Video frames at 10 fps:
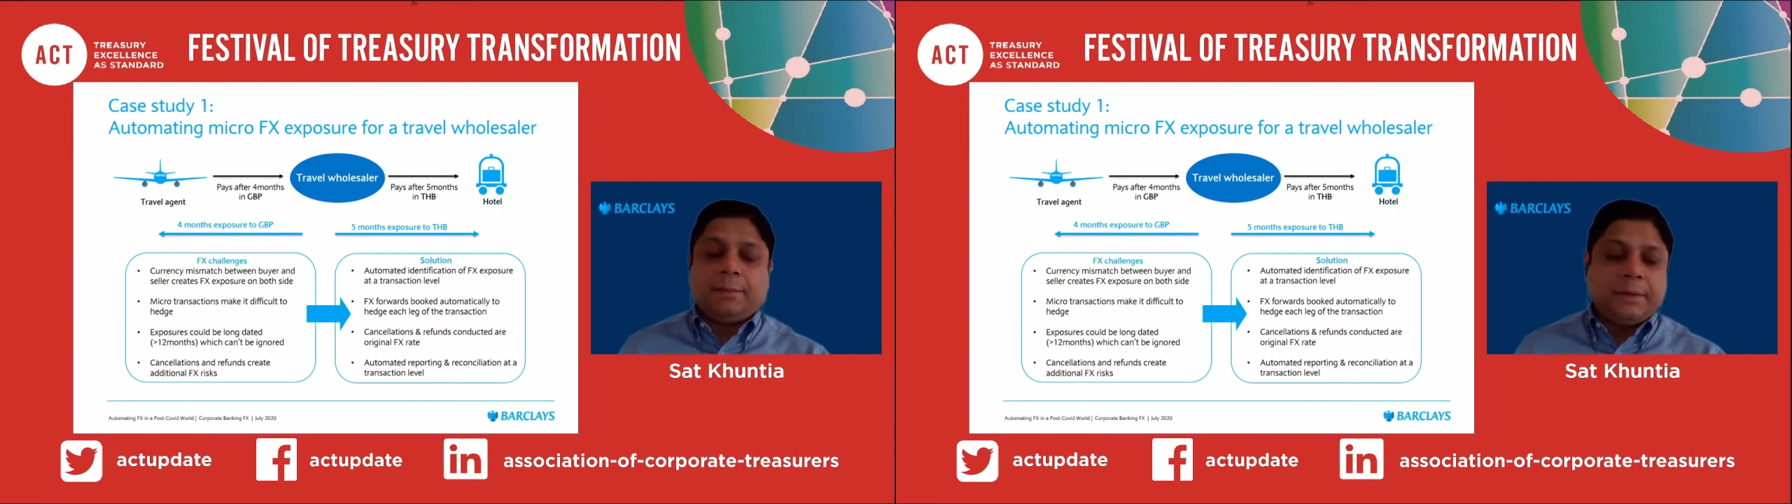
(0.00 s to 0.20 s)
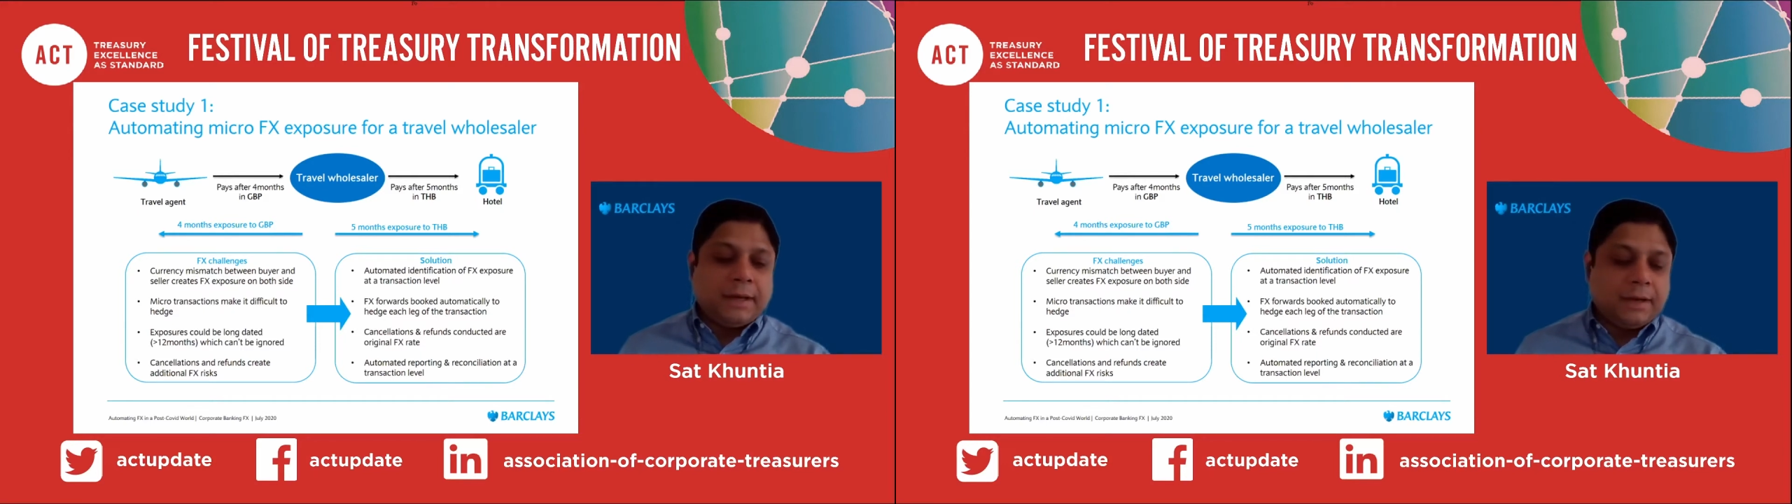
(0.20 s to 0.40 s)

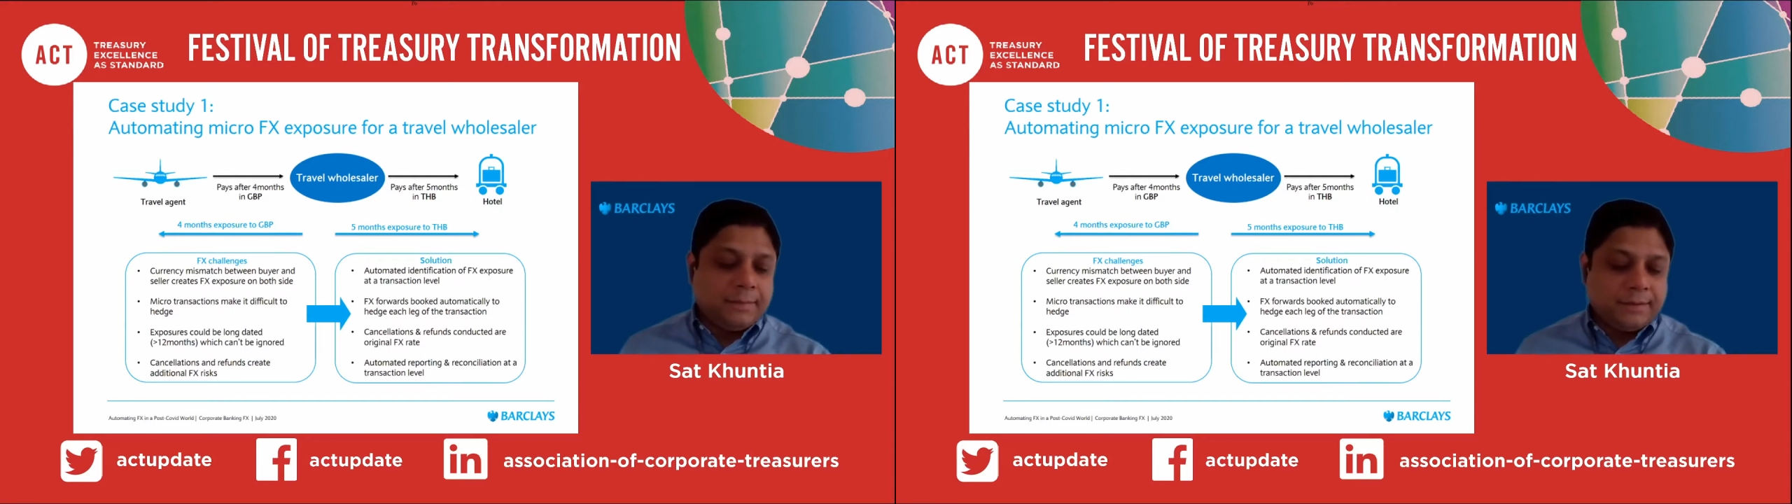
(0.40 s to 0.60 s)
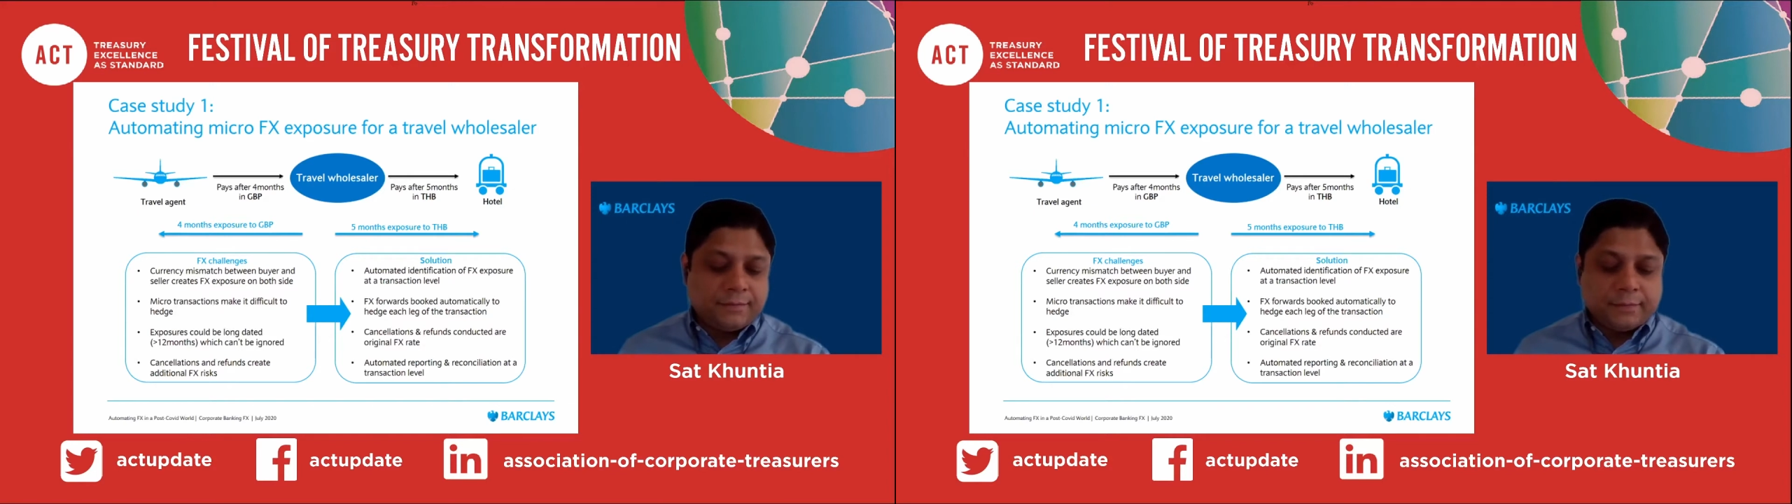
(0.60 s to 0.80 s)
API
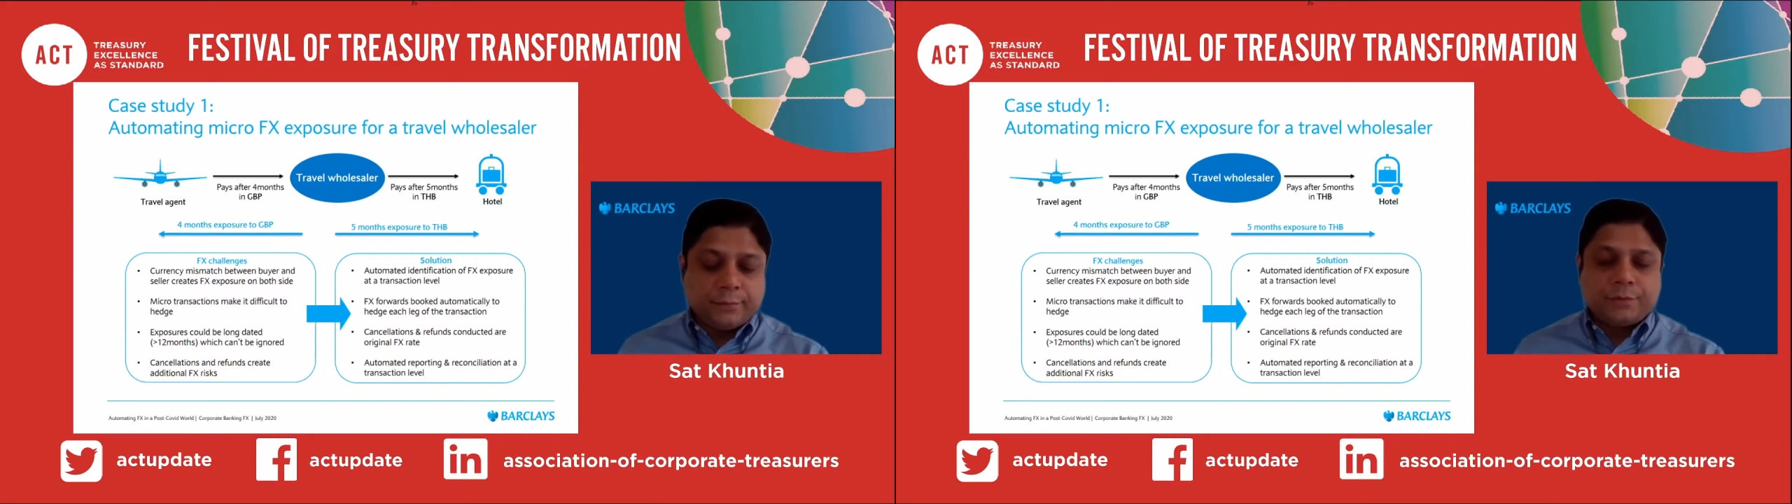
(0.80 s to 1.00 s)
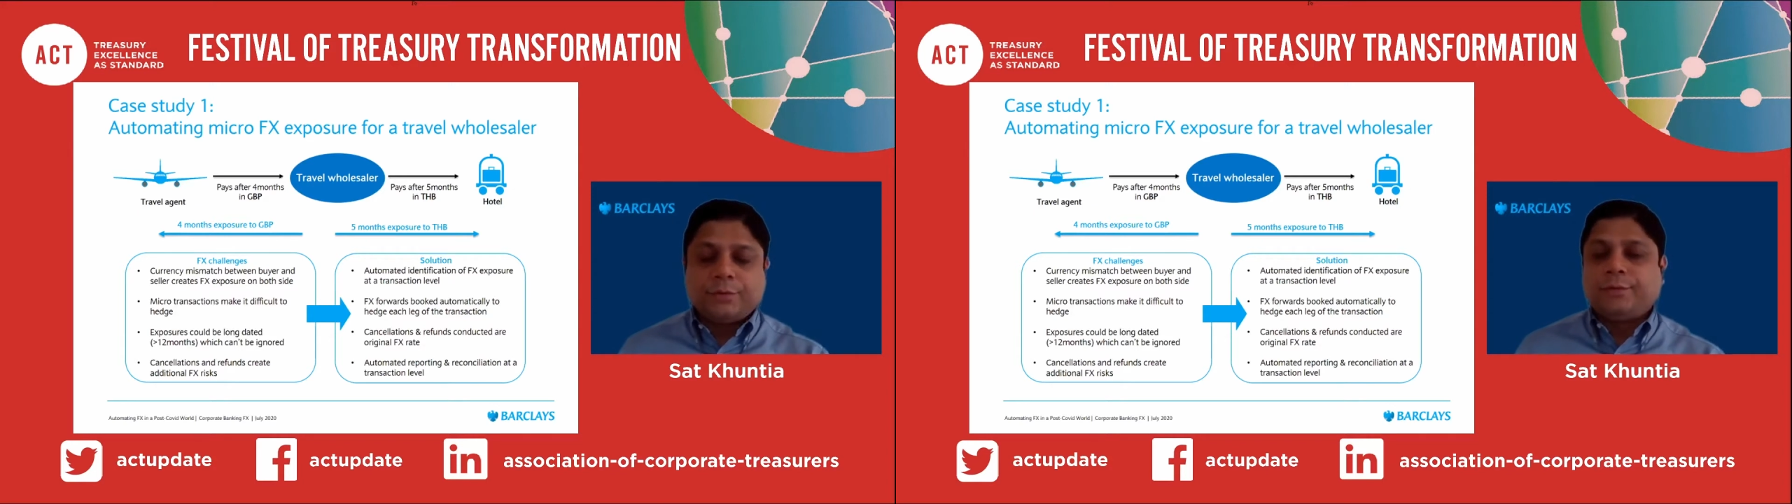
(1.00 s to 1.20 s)
based
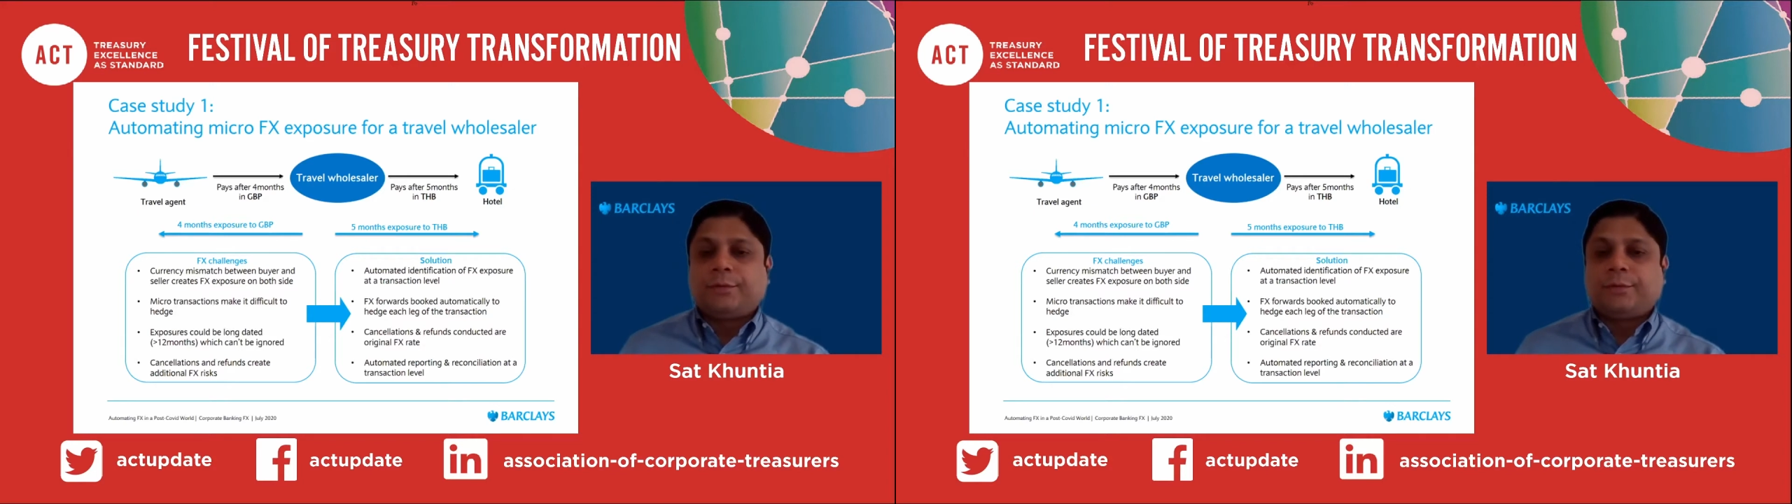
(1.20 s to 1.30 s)
solution.